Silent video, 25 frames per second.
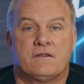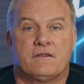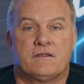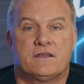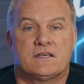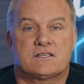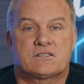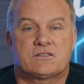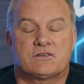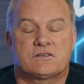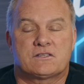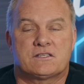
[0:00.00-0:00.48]

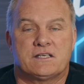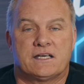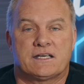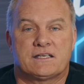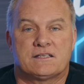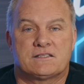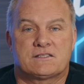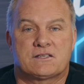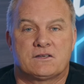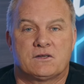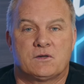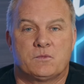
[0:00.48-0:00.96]
this looks like
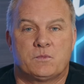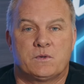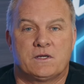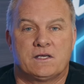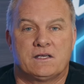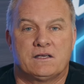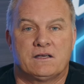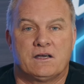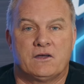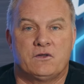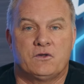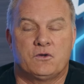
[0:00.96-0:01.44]
it's going to
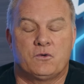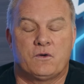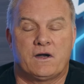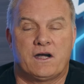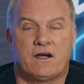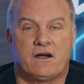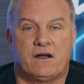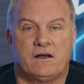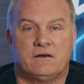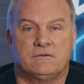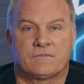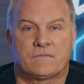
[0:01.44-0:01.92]
be a new
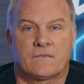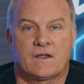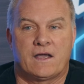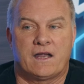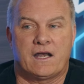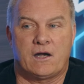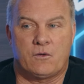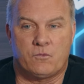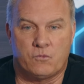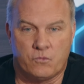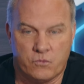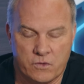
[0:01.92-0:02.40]
era, and
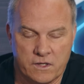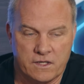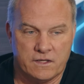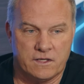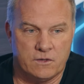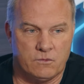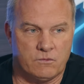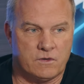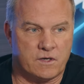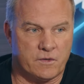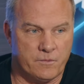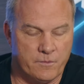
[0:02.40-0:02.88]
I
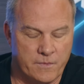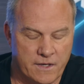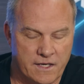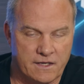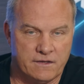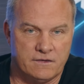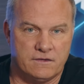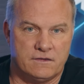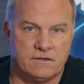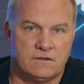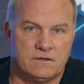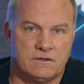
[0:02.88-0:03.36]
really
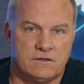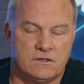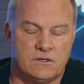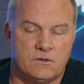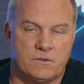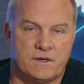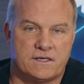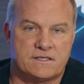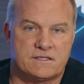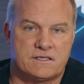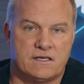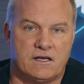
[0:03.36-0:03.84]
commend
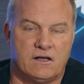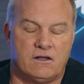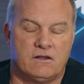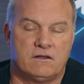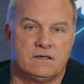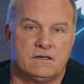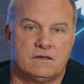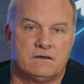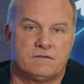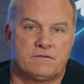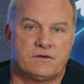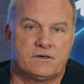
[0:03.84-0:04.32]
USL
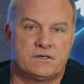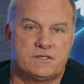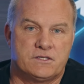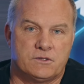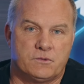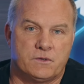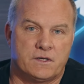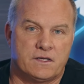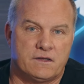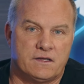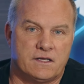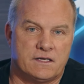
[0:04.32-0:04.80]
for
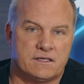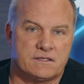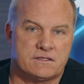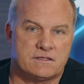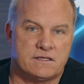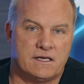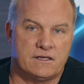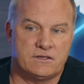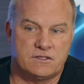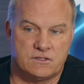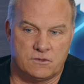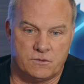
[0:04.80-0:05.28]
doing this
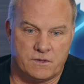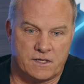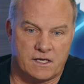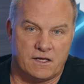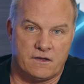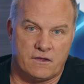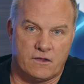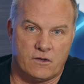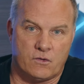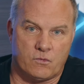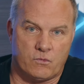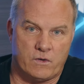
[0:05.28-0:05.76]
and doing
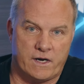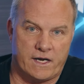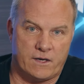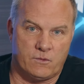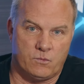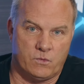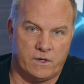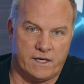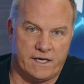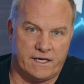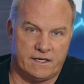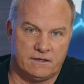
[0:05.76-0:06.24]
it the right
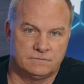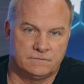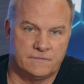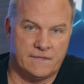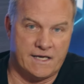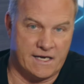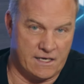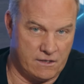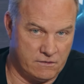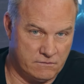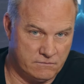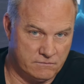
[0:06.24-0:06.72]
way.
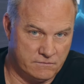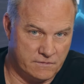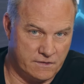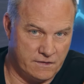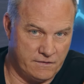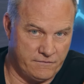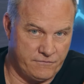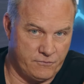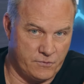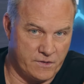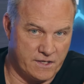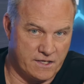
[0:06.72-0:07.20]
Now,
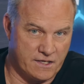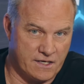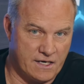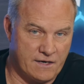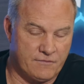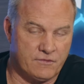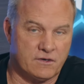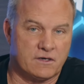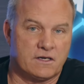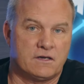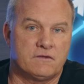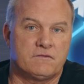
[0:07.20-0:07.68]
if we could
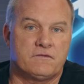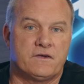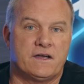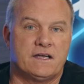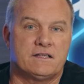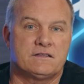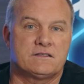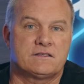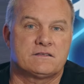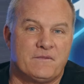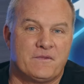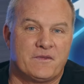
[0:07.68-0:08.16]
ever
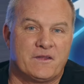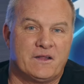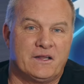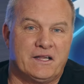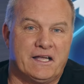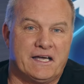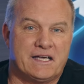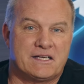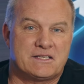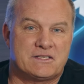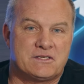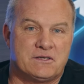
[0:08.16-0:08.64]
convince the
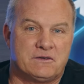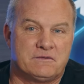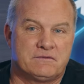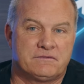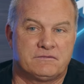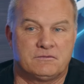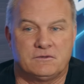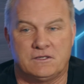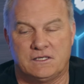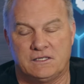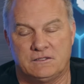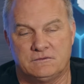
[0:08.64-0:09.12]
likes of,
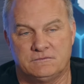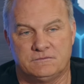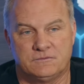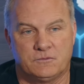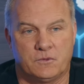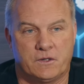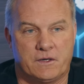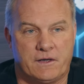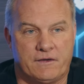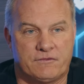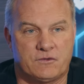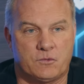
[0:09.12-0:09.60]
well,
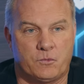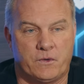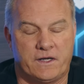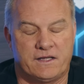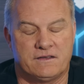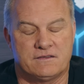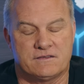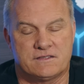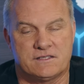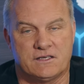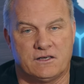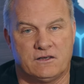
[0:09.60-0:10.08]
you have to wait
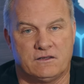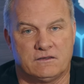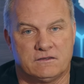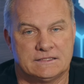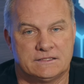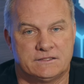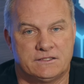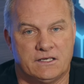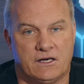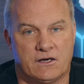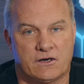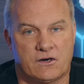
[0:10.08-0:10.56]
until
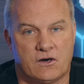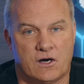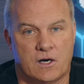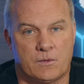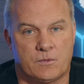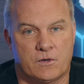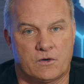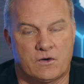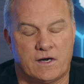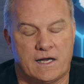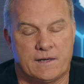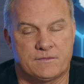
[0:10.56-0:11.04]
Don
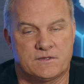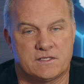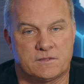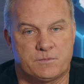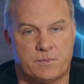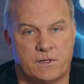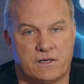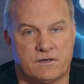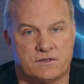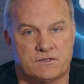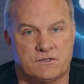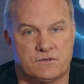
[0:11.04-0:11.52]
Garber grabs his
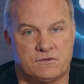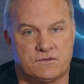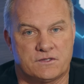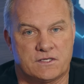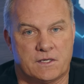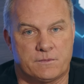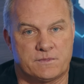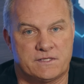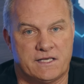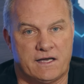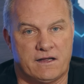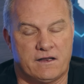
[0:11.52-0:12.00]
parachute and
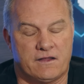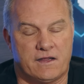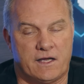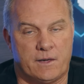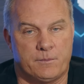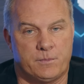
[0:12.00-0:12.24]
jumps out of that